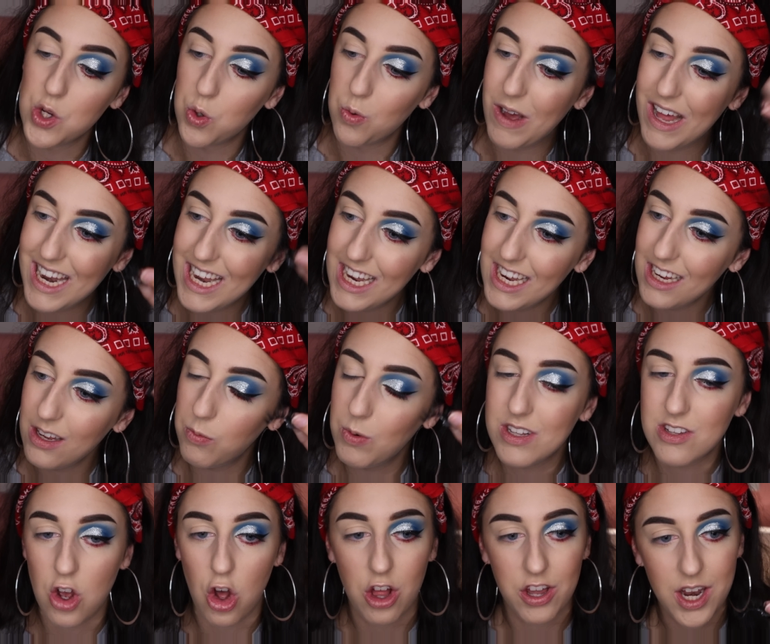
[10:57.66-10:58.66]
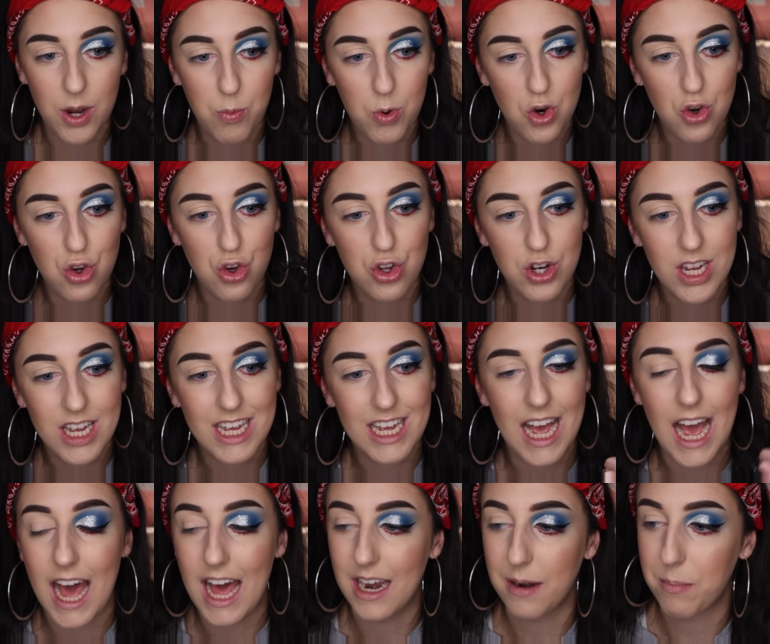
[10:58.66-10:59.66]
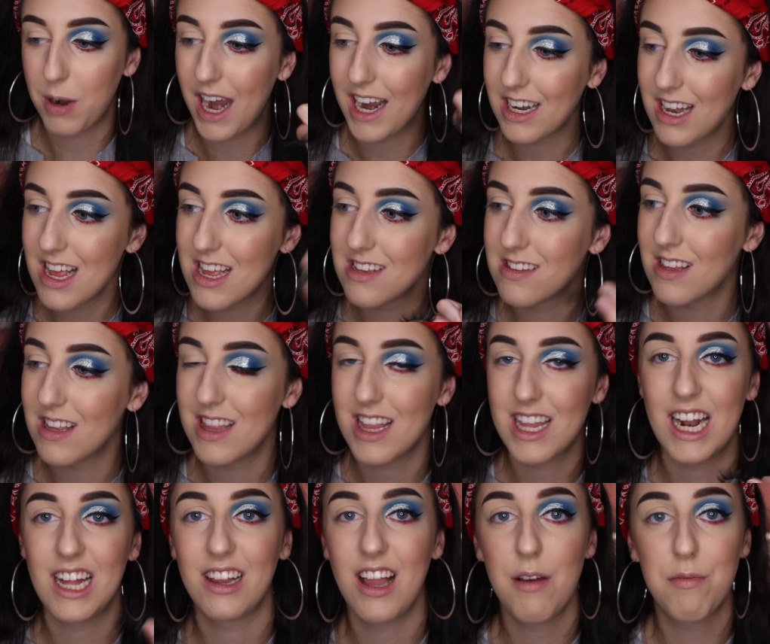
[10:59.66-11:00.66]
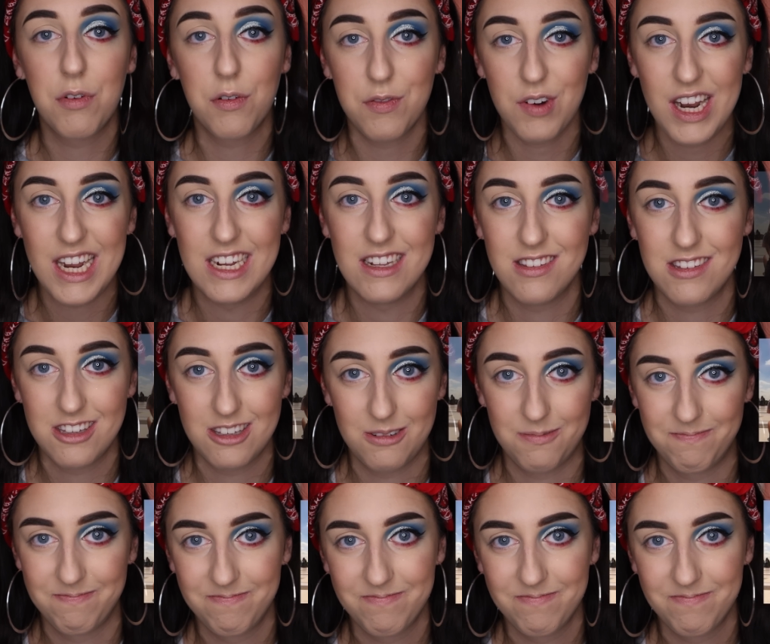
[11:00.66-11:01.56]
to a wedding, went to Holiday World, had a practice, and then I left for France.